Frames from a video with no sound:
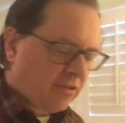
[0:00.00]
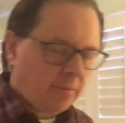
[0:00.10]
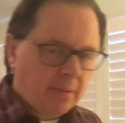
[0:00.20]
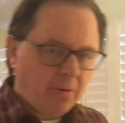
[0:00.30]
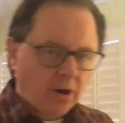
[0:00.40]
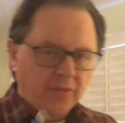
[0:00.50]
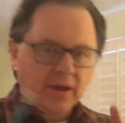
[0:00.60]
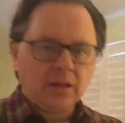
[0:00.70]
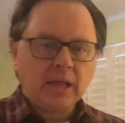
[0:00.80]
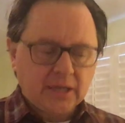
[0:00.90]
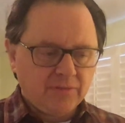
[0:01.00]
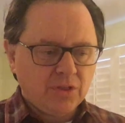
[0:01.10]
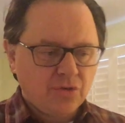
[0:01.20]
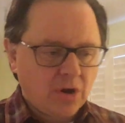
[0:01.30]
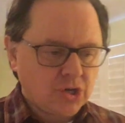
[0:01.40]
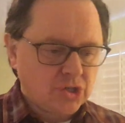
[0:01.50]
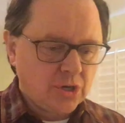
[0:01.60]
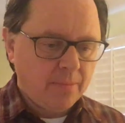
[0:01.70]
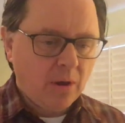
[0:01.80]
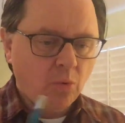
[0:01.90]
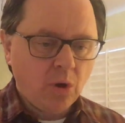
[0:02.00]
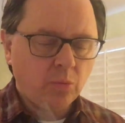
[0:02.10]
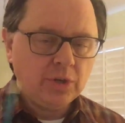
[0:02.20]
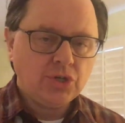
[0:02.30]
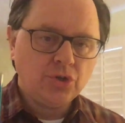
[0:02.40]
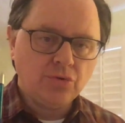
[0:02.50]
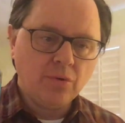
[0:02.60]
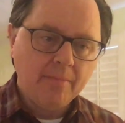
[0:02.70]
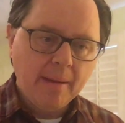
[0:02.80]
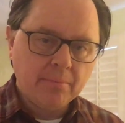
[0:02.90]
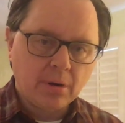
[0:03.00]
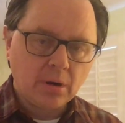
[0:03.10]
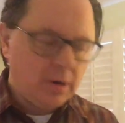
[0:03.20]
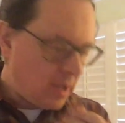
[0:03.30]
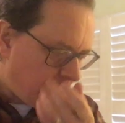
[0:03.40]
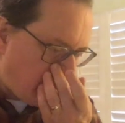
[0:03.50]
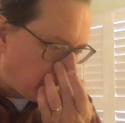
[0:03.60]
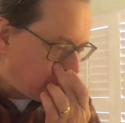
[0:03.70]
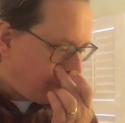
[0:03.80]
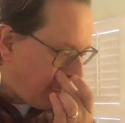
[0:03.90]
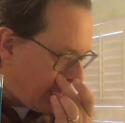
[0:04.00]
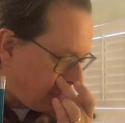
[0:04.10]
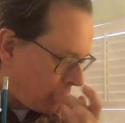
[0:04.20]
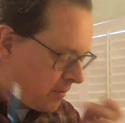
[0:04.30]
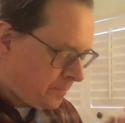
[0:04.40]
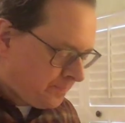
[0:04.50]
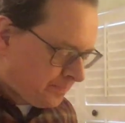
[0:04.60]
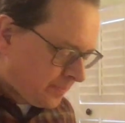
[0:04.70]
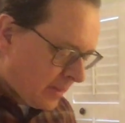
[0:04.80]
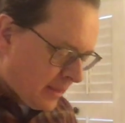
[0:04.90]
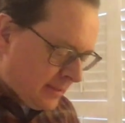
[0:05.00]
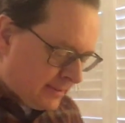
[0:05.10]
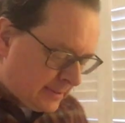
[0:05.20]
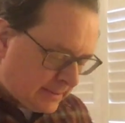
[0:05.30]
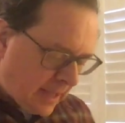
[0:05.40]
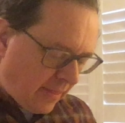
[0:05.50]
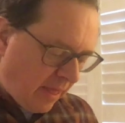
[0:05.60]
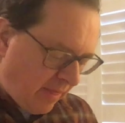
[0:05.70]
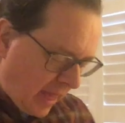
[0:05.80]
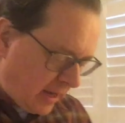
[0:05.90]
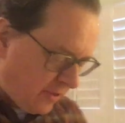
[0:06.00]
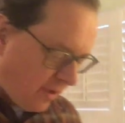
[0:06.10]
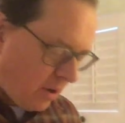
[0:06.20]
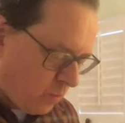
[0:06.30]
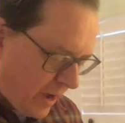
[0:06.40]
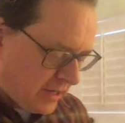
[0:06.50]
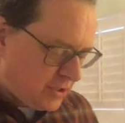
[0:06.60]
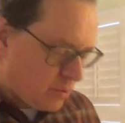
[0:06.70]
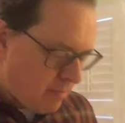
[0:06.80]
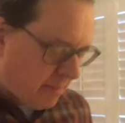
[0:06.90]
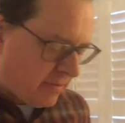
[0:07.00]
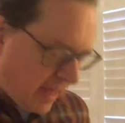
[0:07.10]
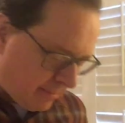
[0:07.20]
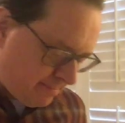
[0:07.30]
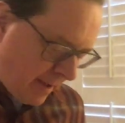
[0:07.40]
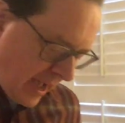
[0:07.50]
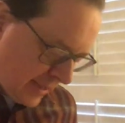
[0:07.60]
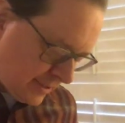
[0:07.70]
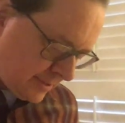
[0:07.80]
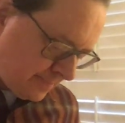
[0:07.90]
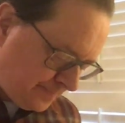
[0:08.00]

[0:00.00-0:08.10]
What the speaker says: can be part of that collective instruction about what we should remember about the past. And then that is our way to remember that past.